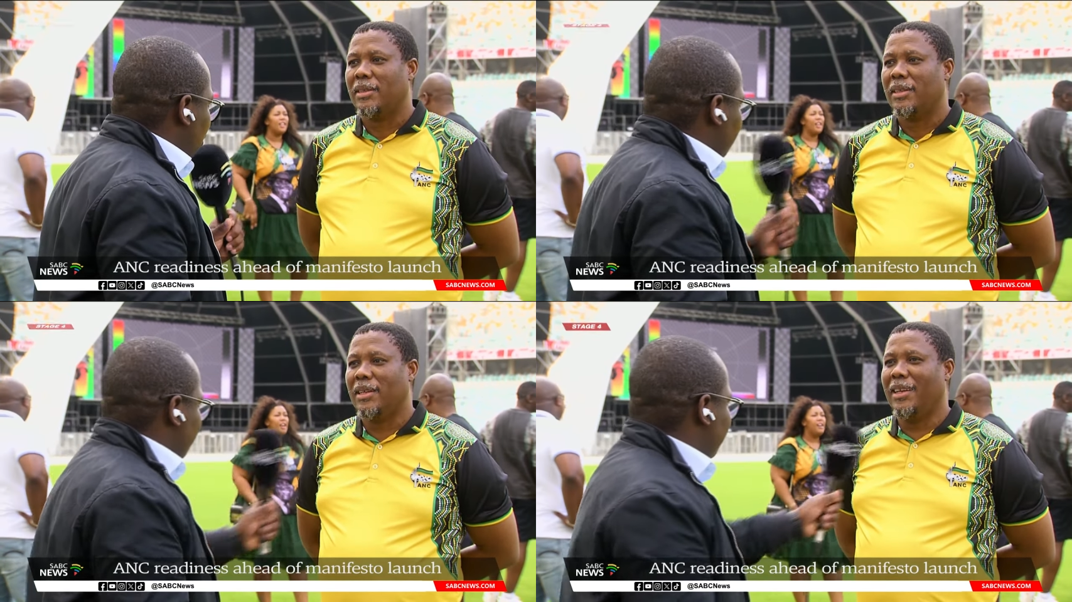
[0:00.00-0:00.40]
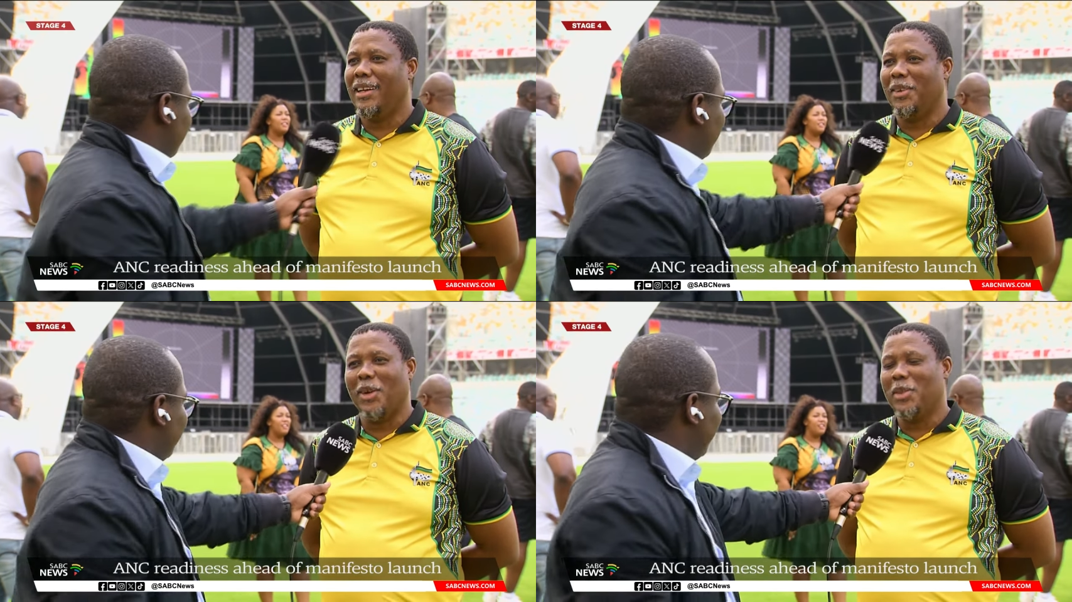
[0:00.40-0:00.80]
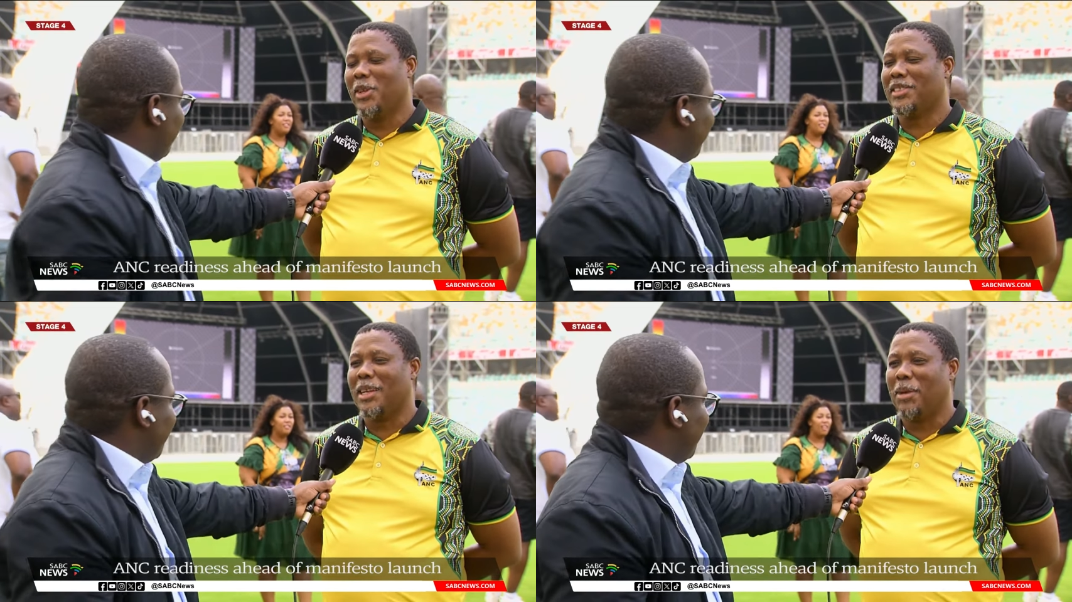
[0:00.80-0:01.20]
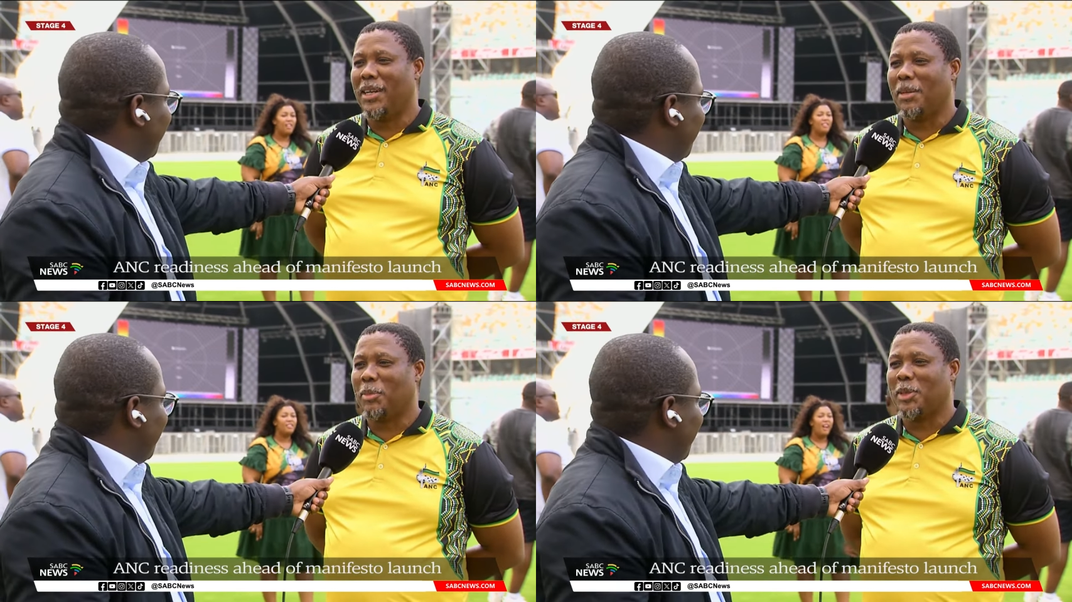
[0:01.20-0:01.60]
Speaker 1: you? Well, not some
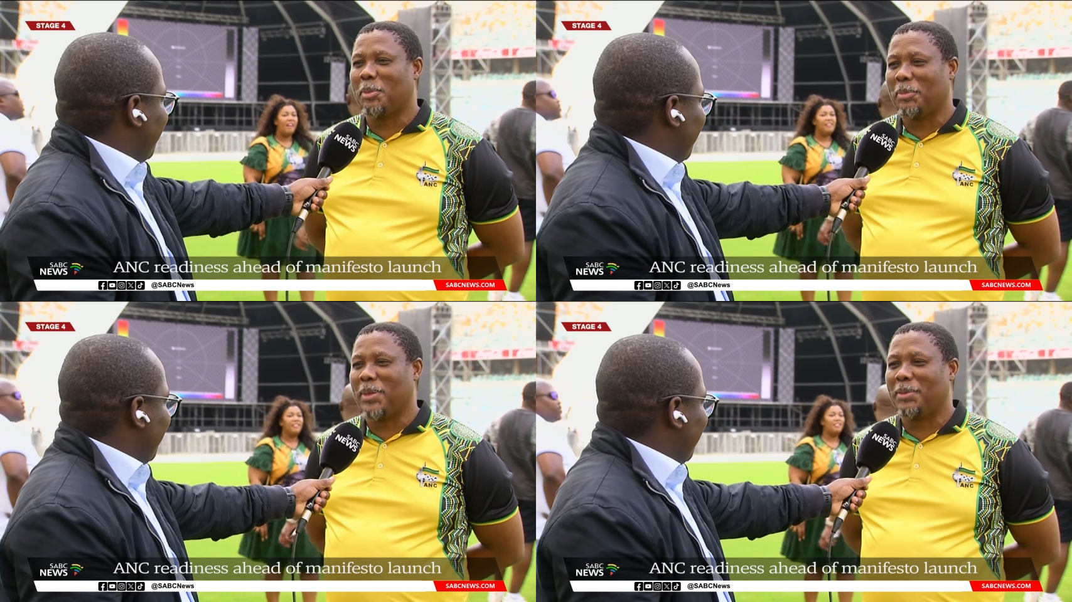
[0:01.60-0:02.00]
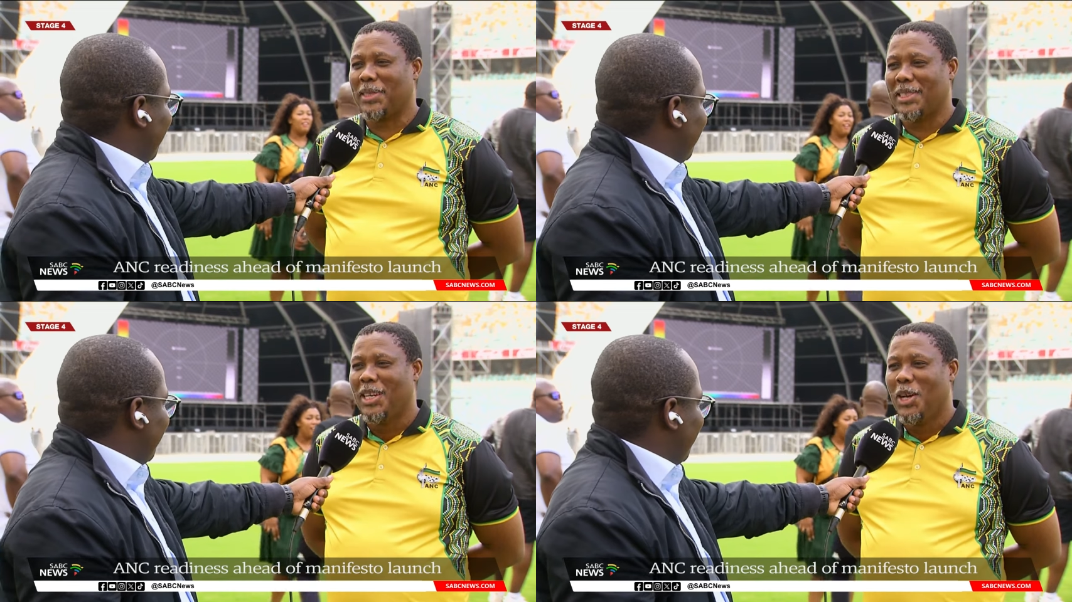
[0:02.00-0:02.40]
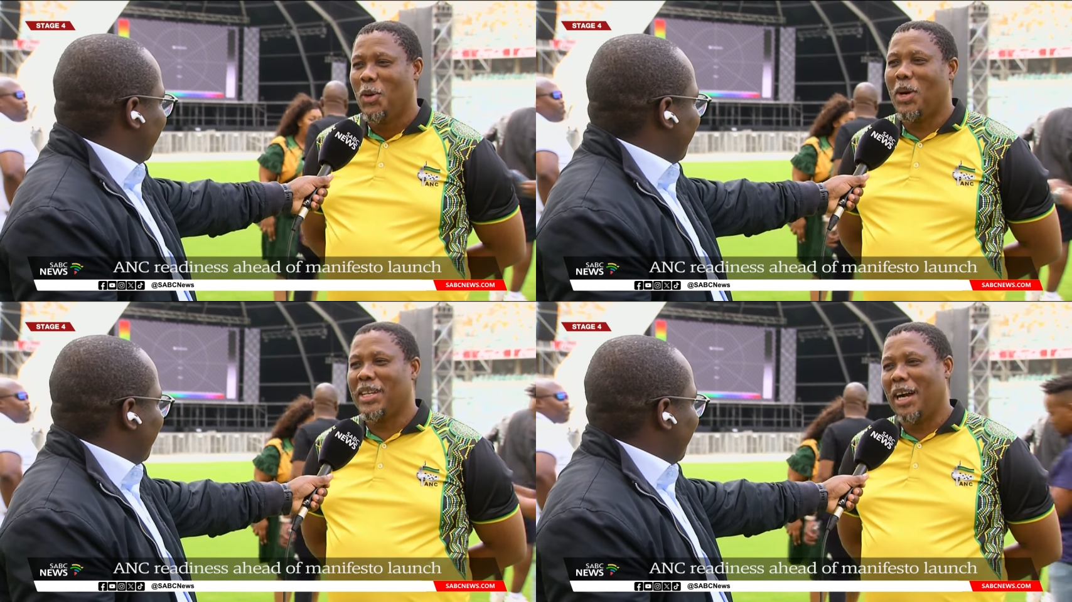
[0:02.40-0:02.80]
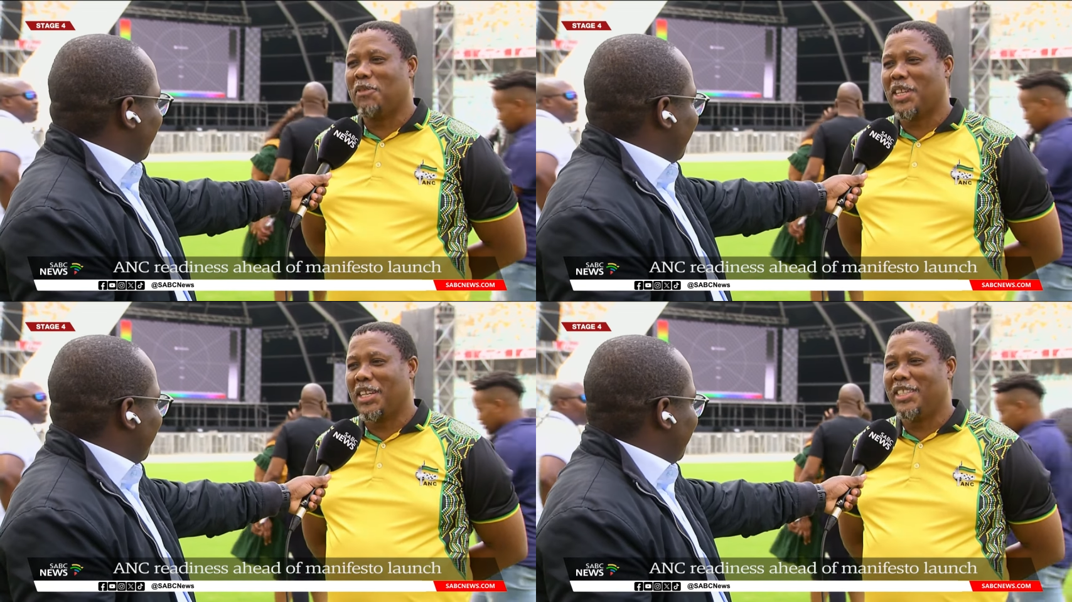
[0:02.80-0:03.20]
other political parties. Well, the
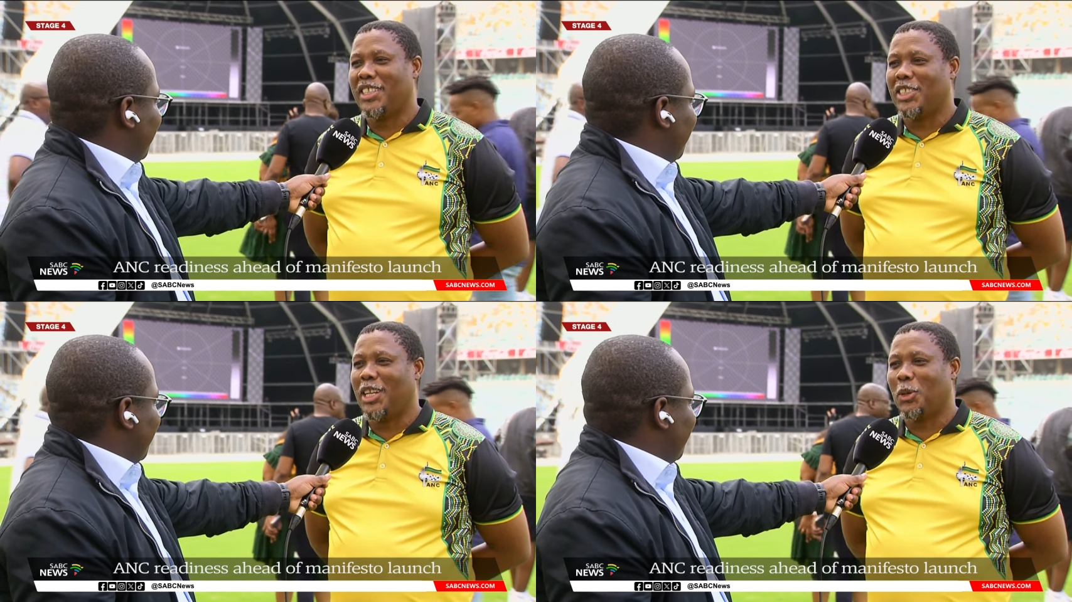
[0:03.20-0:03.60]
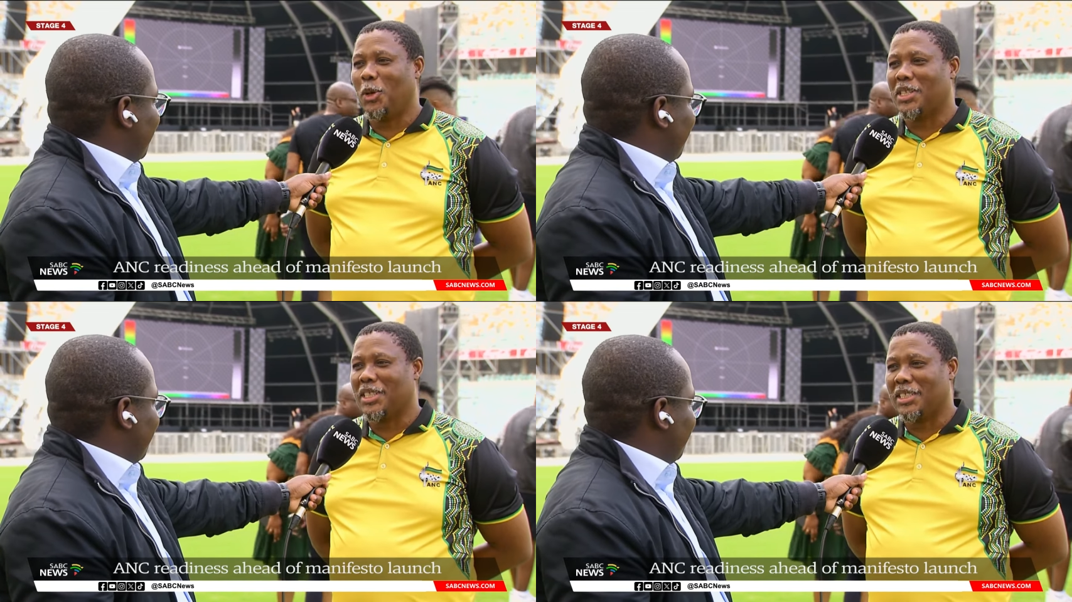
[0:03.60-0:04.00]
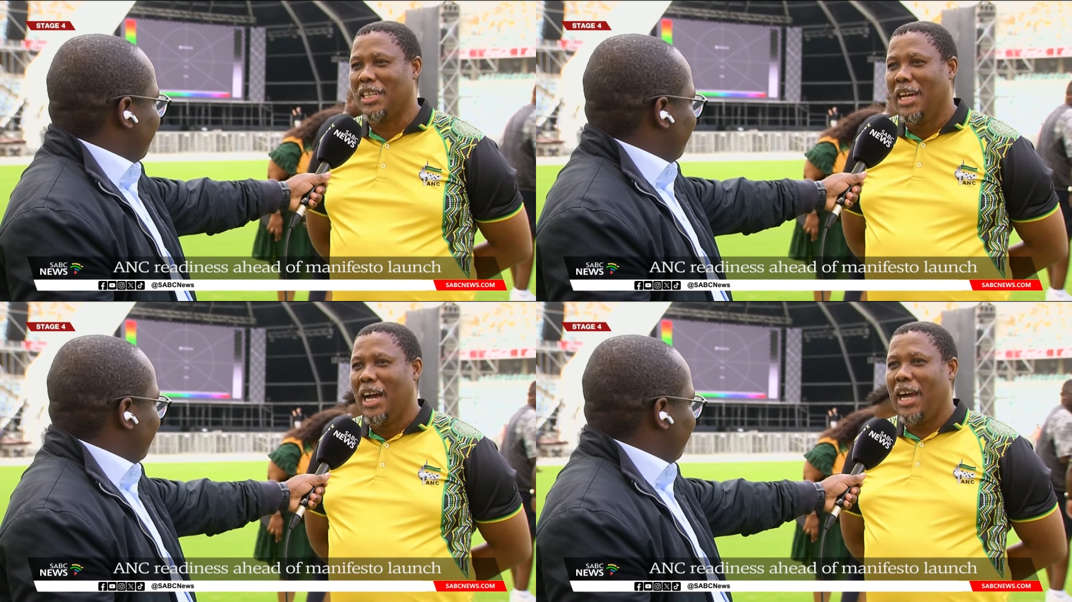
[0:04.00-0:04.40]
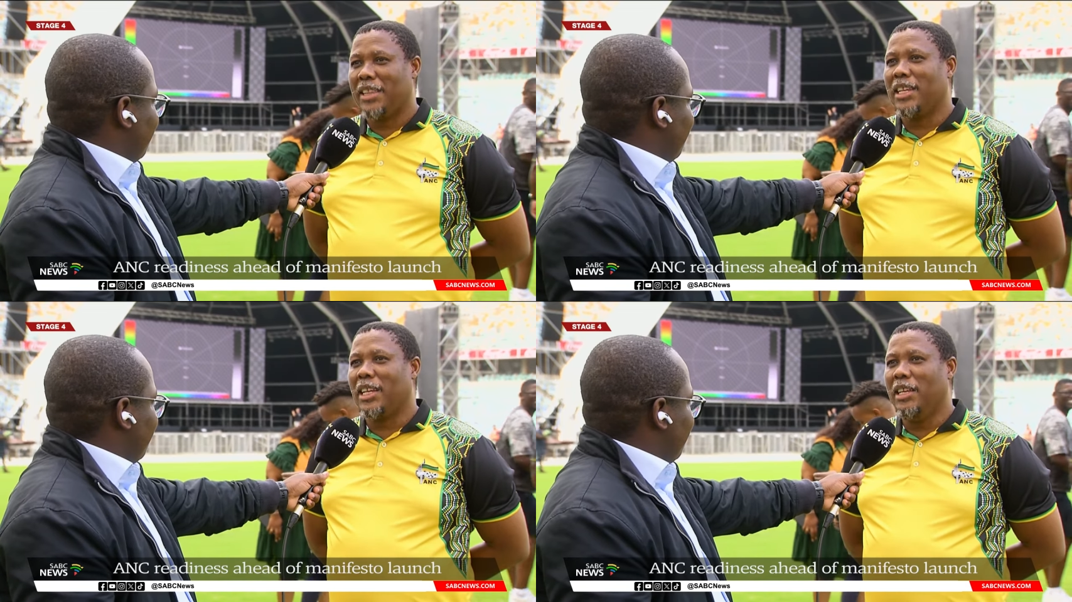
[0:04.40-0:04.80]
African National Congress. I
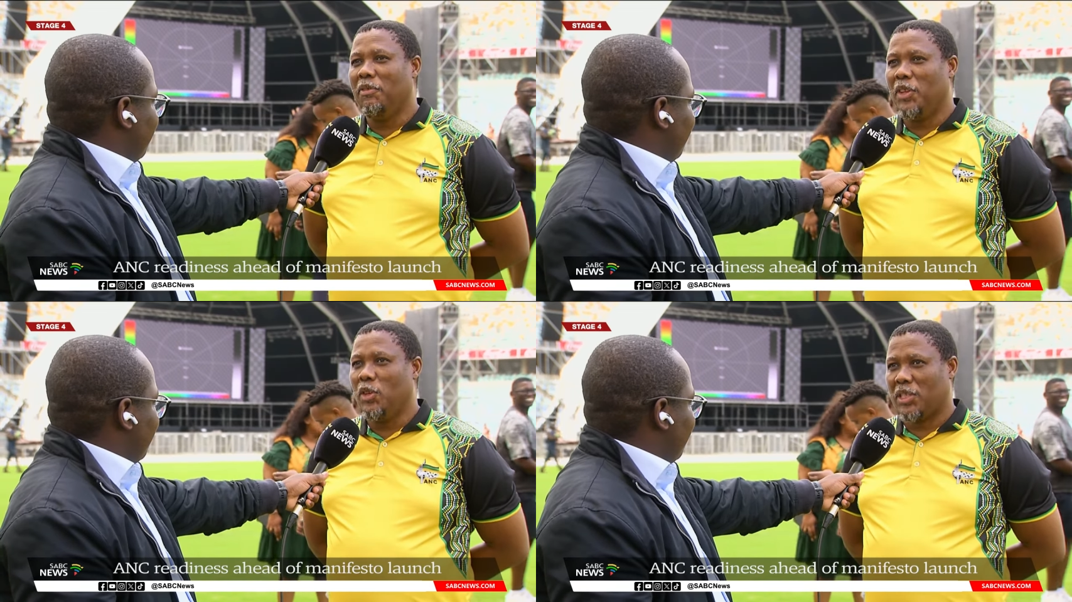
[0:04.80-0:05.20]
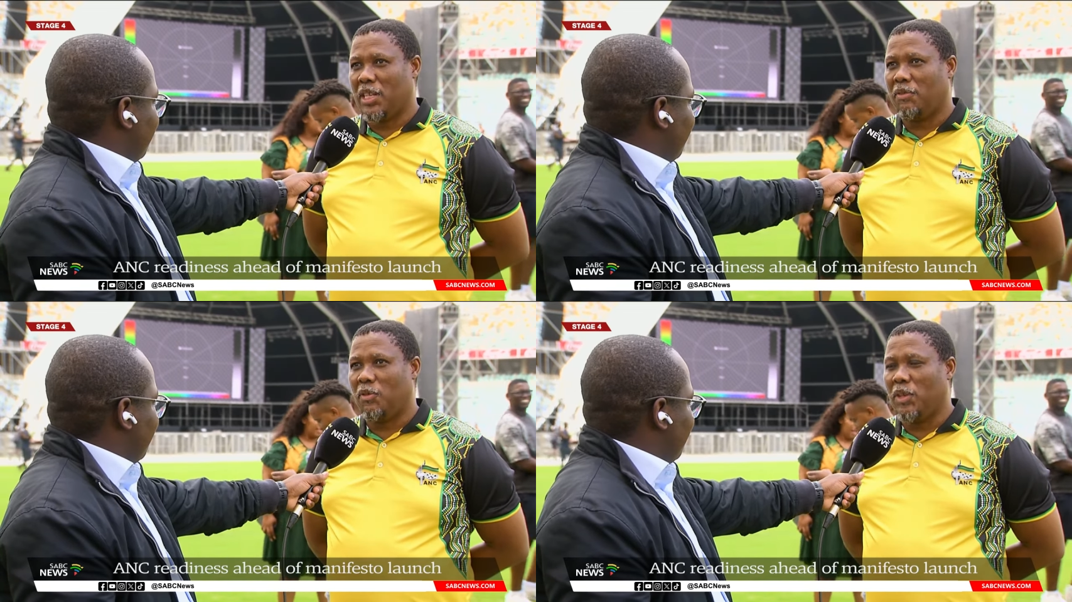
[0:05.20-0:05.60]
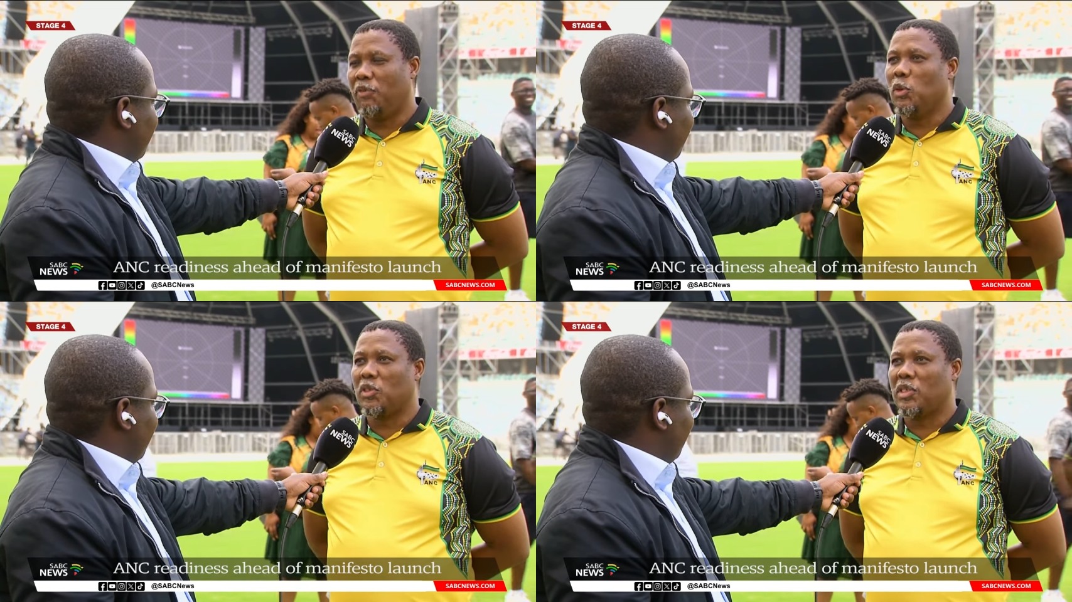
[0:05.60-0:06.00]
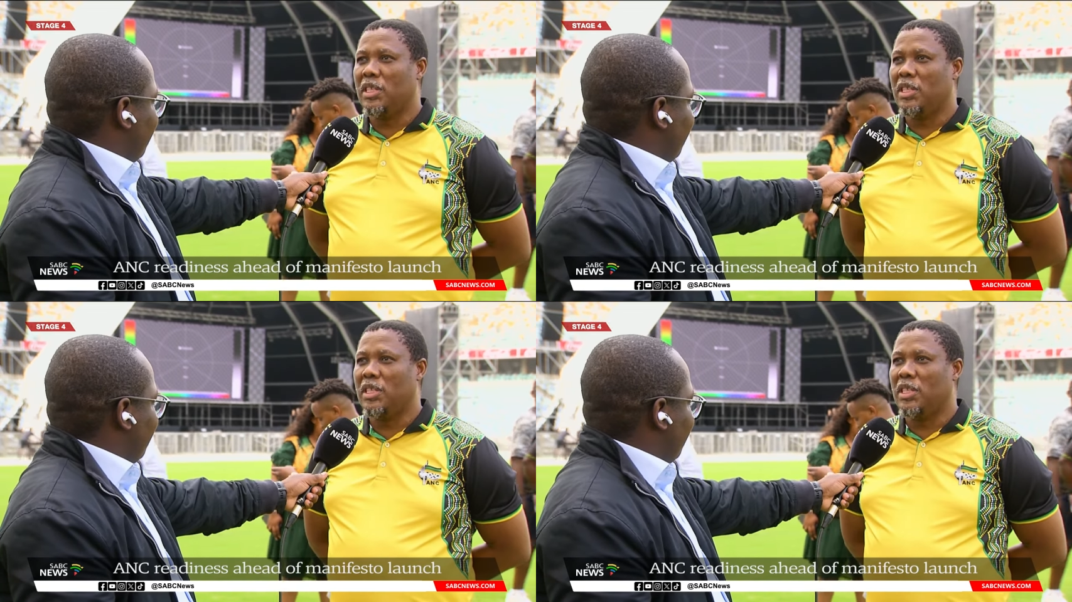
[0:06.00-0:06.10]
think even yourself, if you